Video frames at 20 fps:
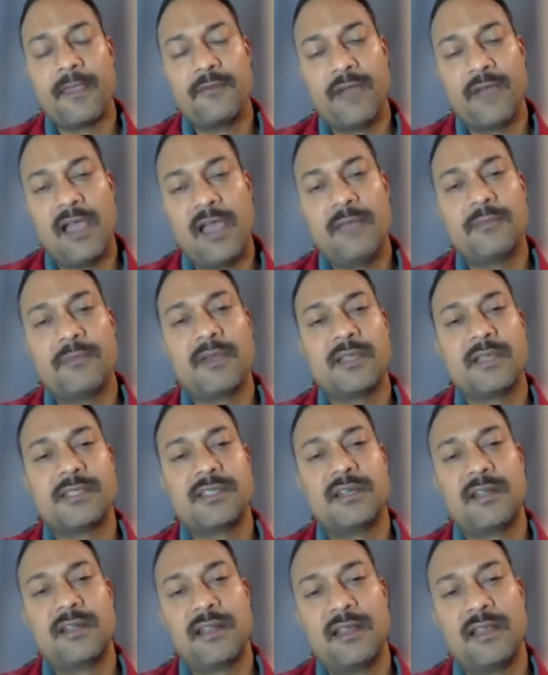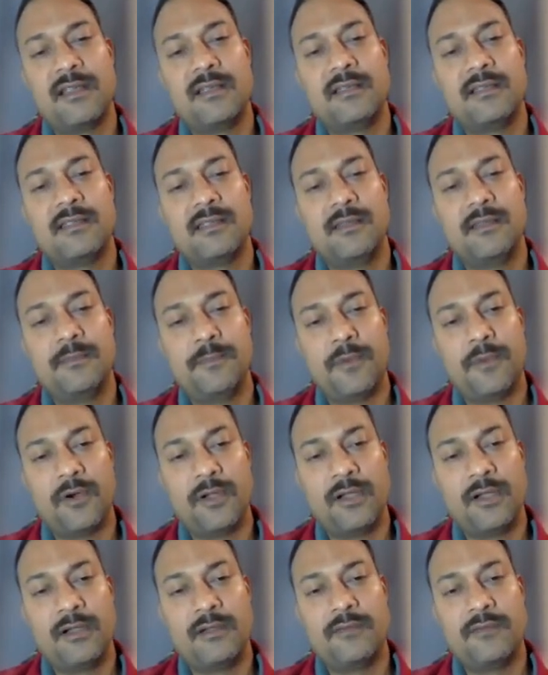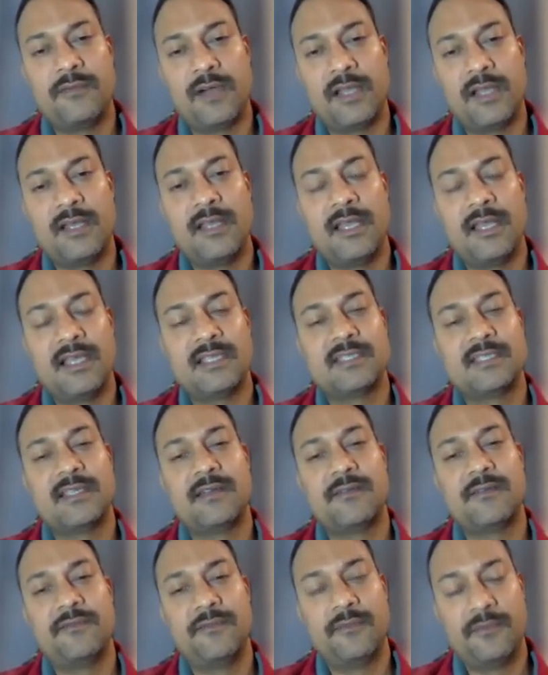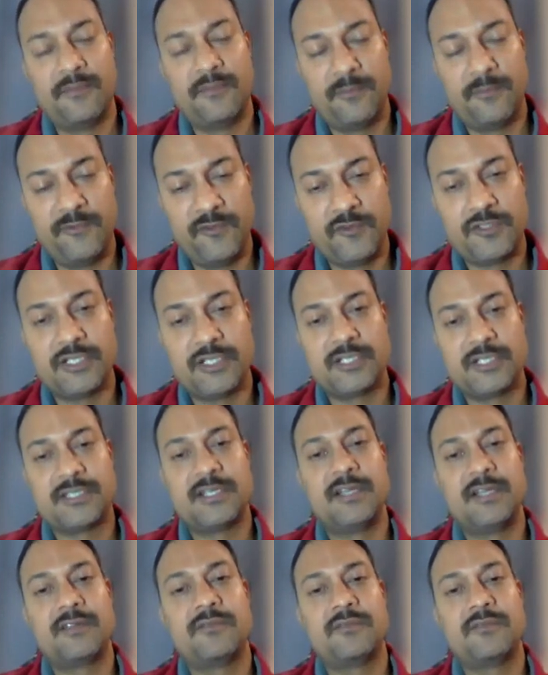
I am considering the point one as a future state